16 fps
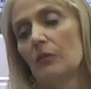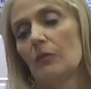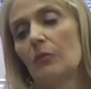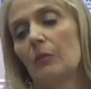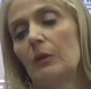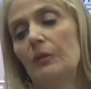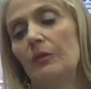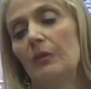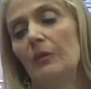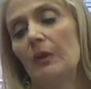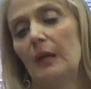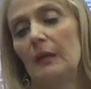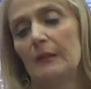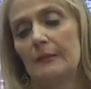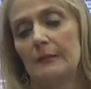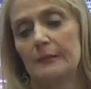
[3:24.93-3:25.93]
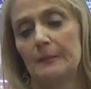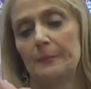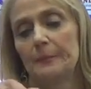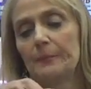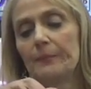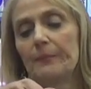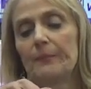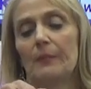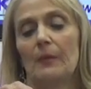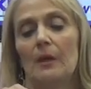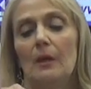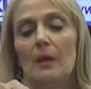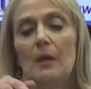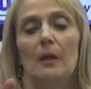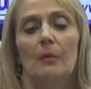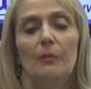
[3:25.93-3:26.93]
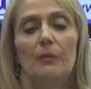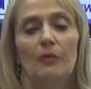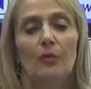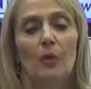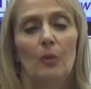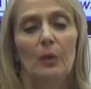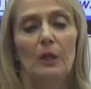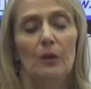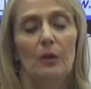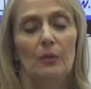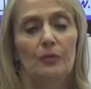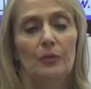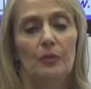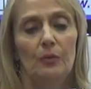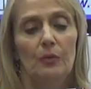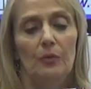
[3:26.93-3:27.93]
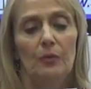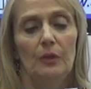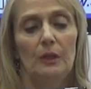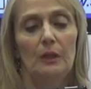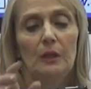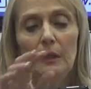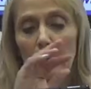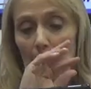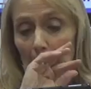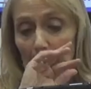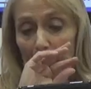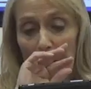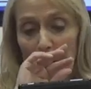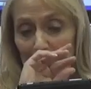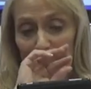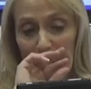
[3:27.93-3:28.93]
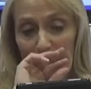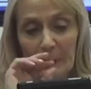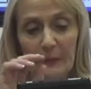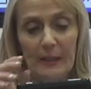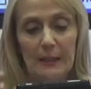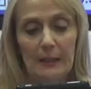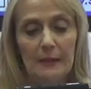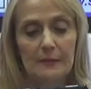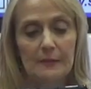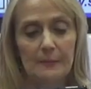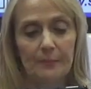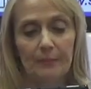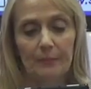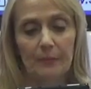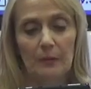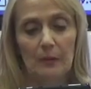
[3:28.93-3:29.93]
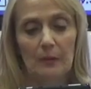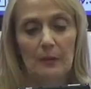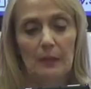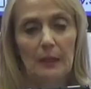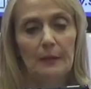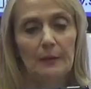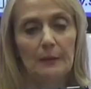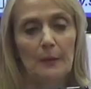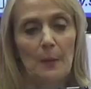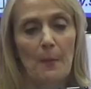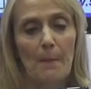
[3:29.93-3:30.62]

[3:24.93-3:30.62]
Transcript: I'm going to do this before we go to the uh, readings. All right.